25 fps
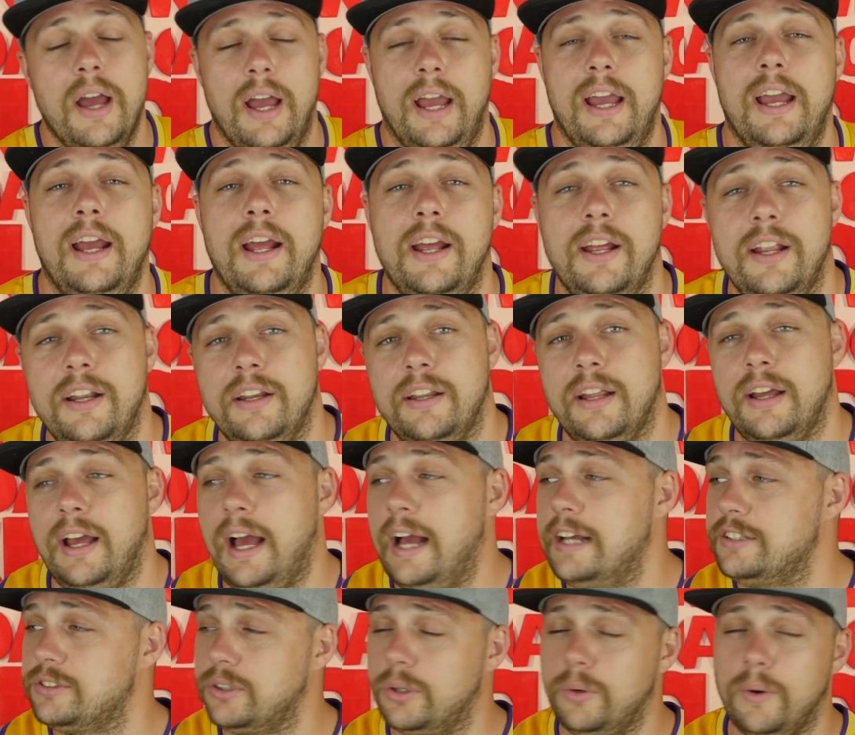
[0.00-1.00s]
And
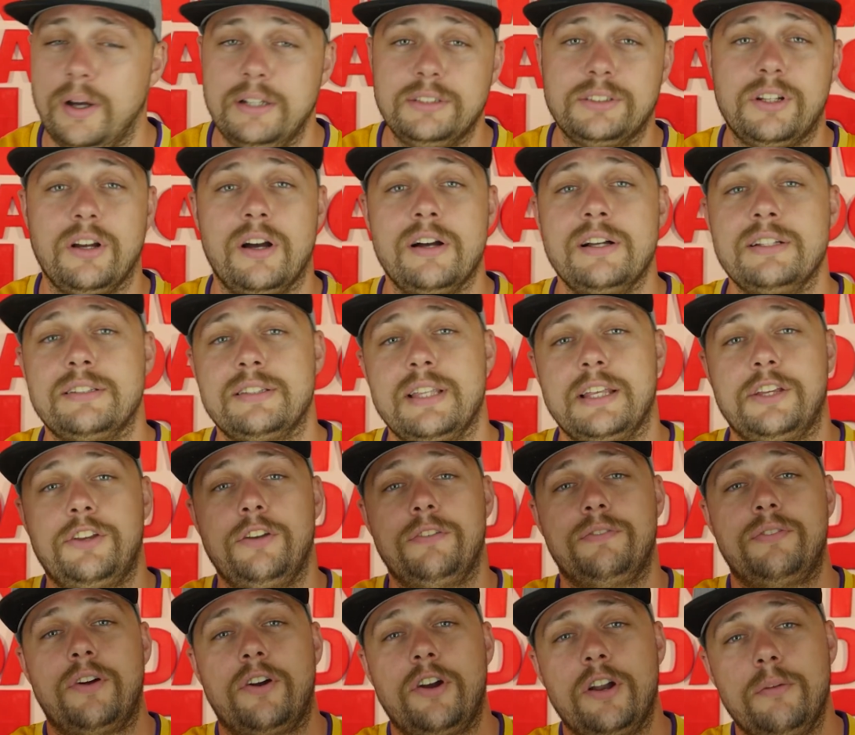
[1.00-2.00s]
as always, guys, thank
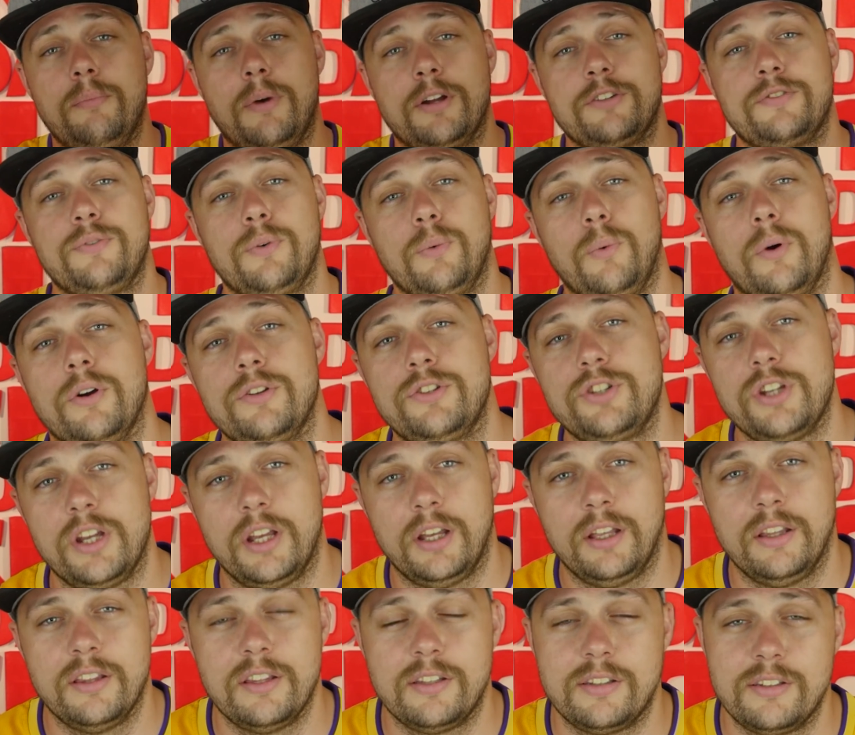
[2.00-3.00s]
you very much for
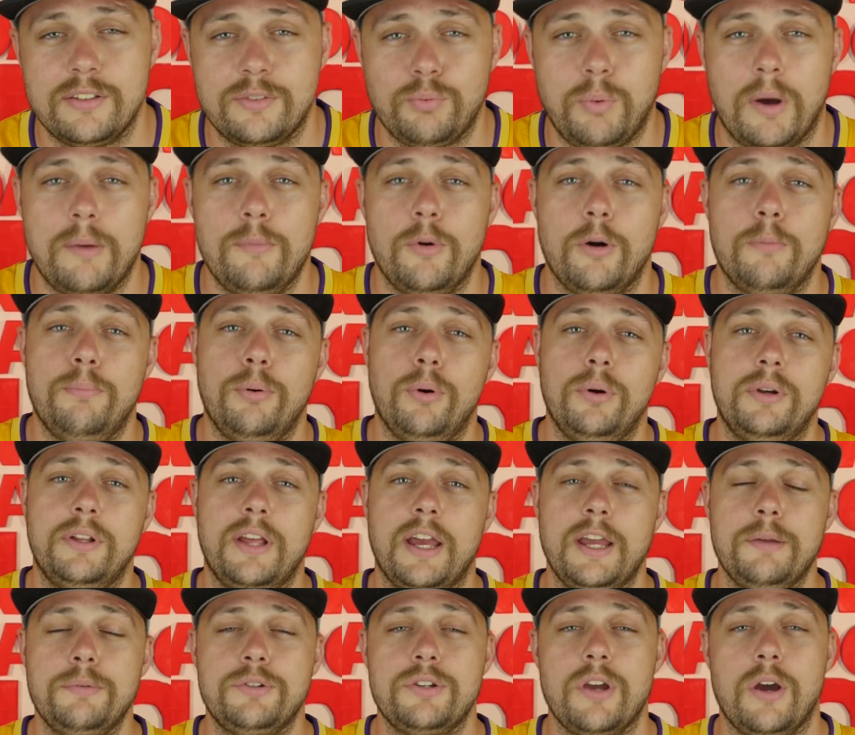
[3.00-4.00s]
watching. This is One More Board
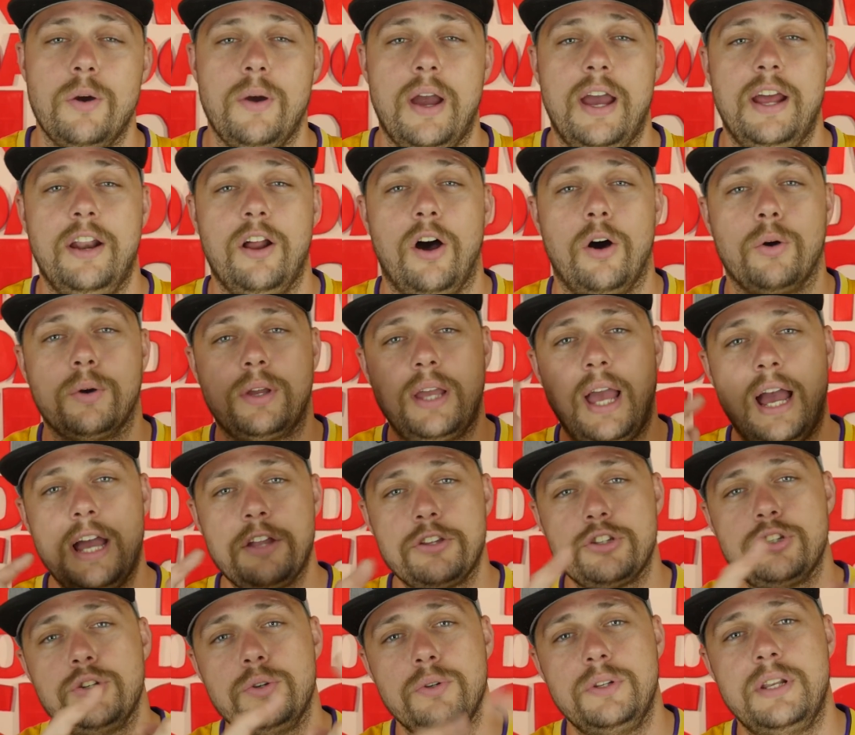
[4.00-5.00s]
Game Show, and I'll
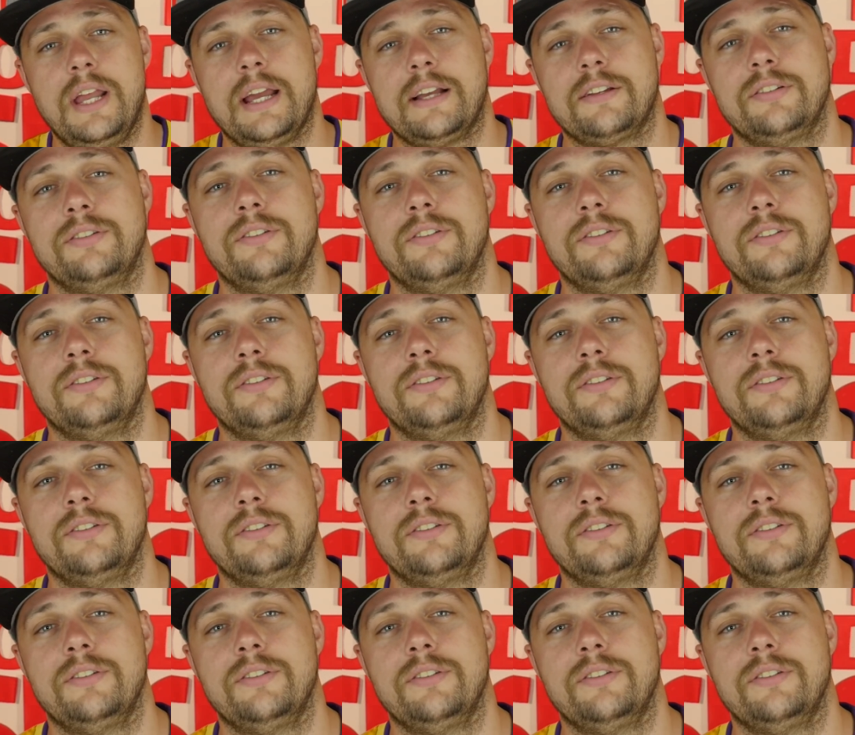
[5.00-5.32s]
catch you next